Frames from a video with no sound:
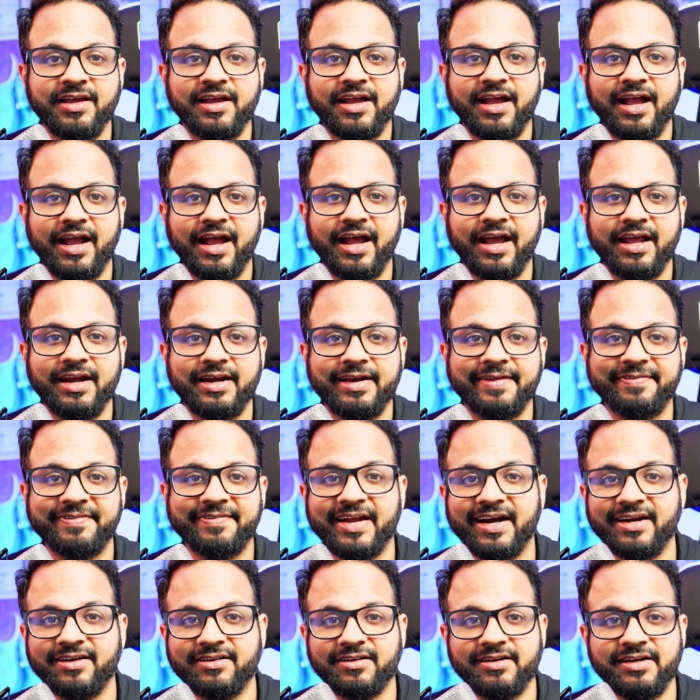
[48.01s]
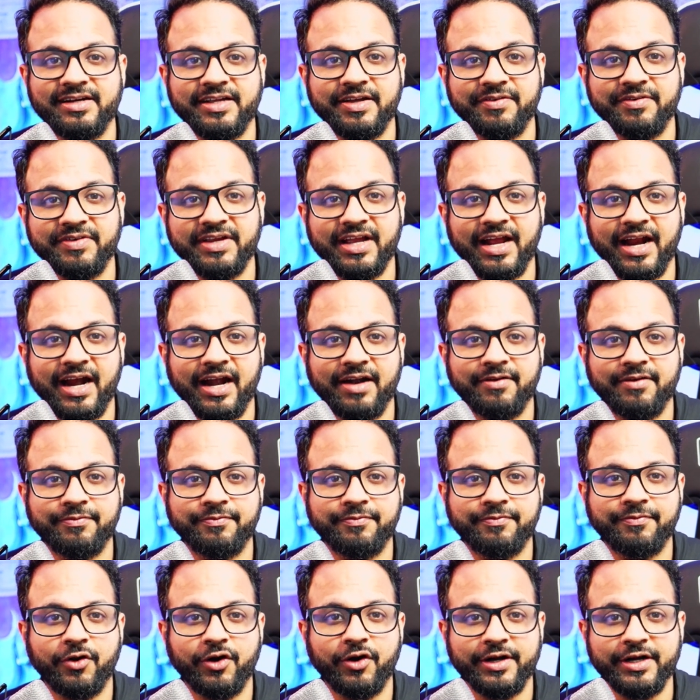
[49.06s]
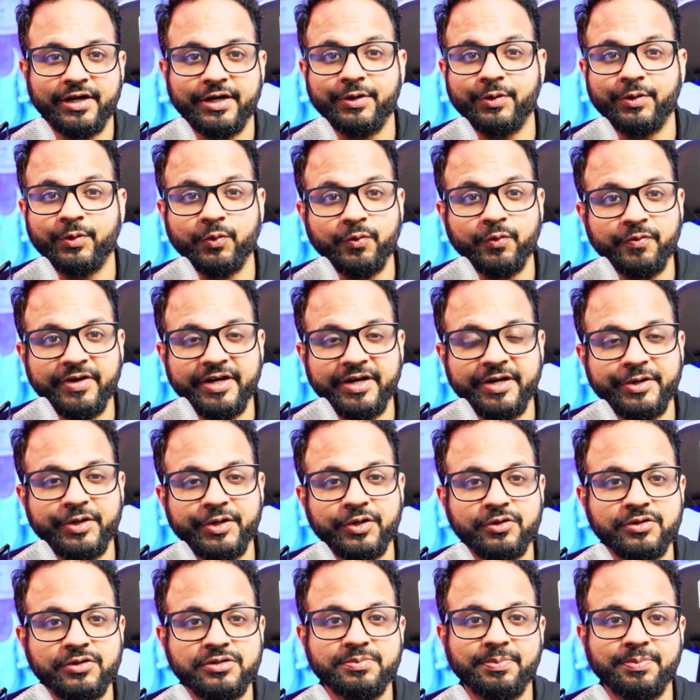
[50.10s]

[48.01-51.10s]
And in that, earlier we had 42 videos,